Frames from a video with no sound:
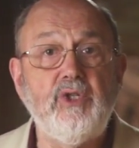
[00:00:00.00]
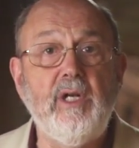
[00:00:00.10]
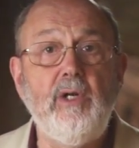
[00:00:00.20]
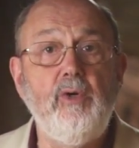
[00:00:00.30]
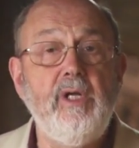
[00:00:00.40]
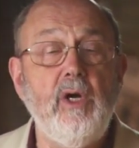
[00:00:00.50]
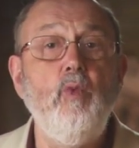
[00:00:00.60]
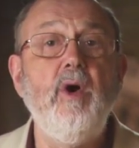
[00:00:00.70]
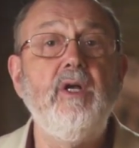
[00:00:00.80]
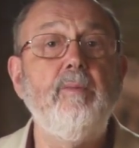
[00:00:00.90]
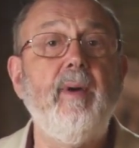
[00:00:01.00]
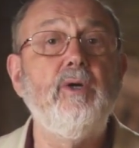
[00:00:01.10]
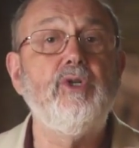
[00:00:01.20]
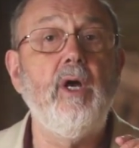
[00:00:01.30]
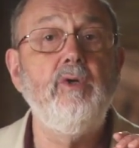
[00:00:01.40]
including a word
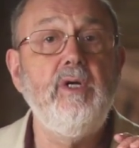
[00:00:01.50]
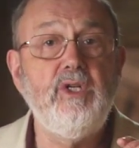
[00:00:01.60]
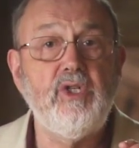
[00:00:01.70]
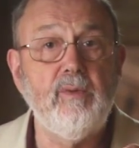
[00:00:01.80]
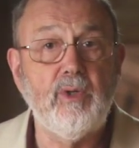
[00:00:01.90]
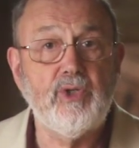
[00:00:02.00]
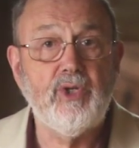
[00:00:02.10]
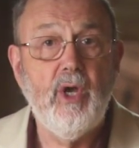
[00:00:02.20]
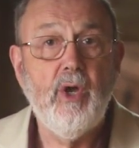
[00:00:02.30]
about Onesimus,